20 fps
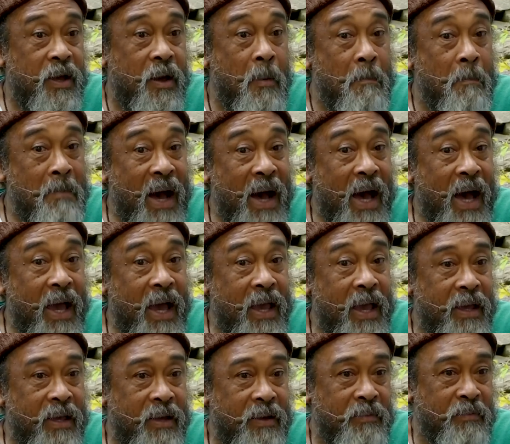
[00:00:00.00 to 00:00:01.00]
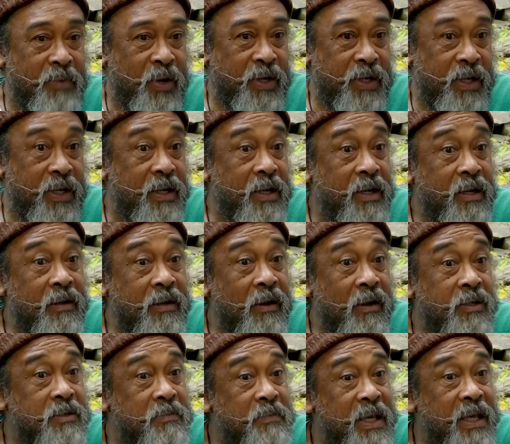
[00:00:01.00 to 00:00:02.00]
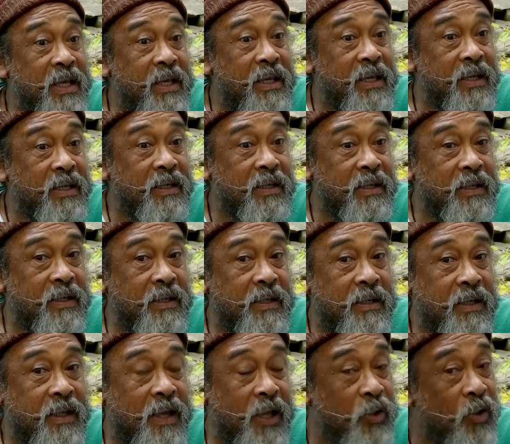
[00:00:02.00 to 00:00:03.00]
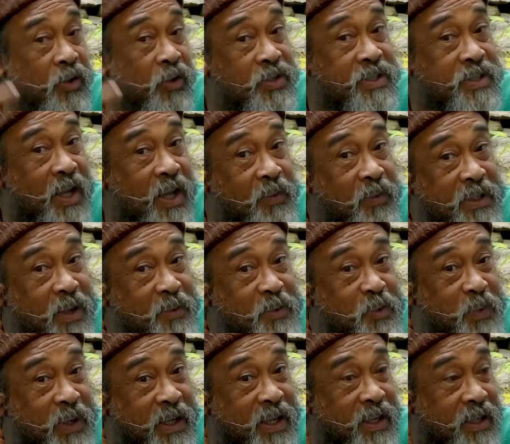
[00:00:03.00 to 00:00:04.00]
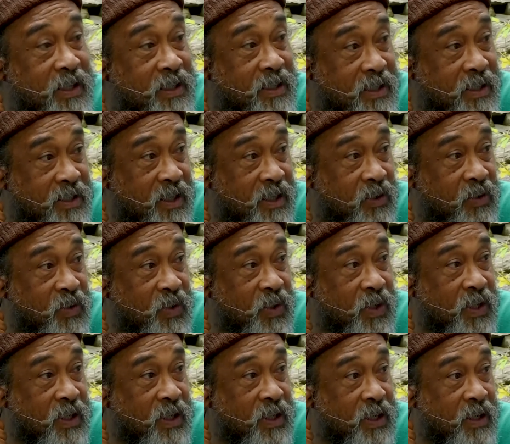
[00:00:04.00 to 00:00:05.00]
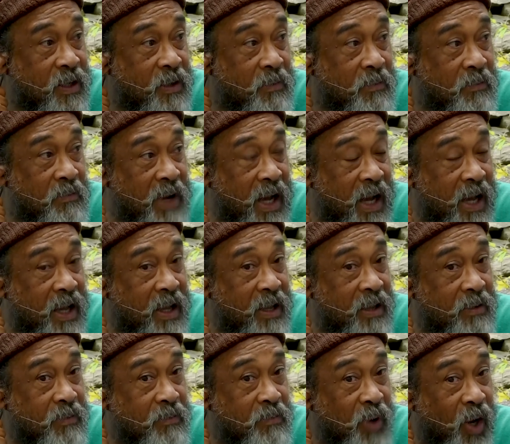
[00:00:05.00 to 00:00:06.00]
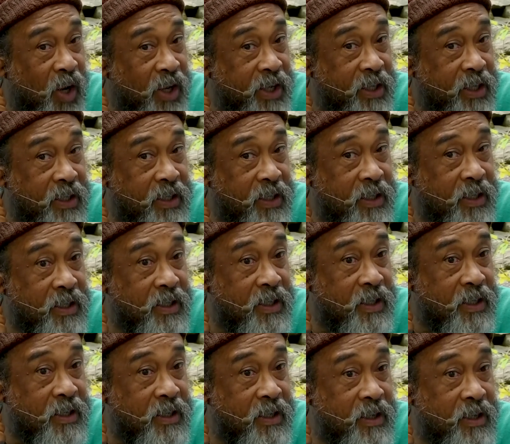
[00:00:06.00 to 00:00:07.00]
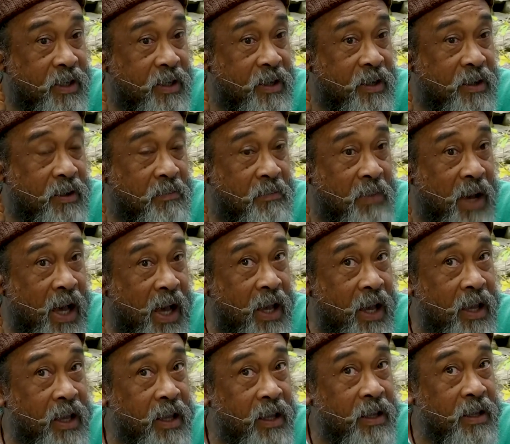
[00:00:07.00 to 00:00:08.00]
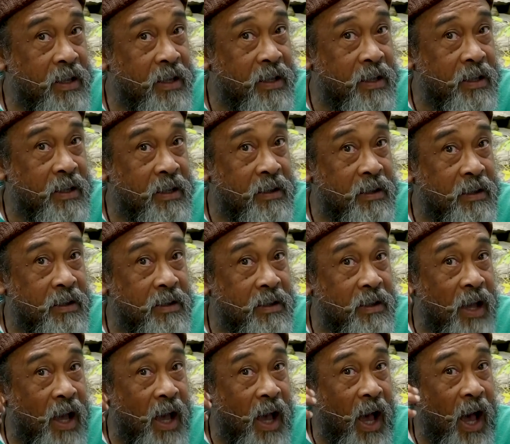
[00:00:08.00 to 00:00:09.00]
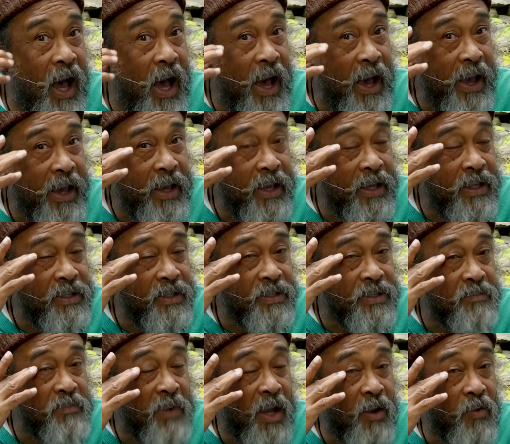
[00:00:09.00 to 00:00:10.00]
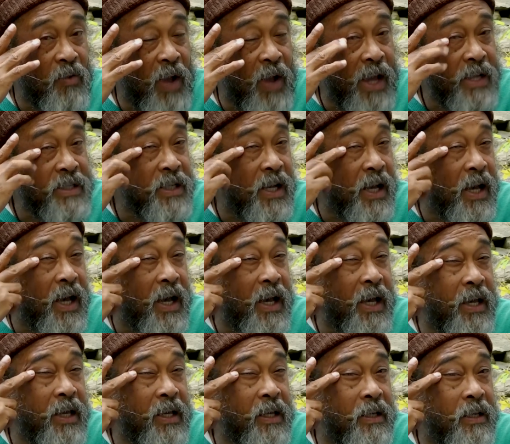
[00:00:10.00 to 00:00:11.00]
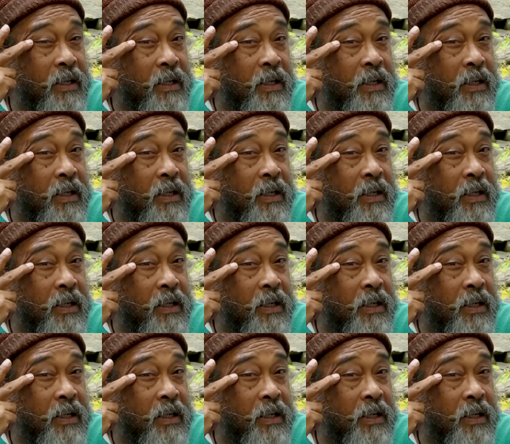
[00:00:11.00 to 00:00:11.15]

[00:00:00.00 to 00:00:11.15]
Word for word: My body, not me. Can you understand what I'm speaking here now? My body my eyes, my right eye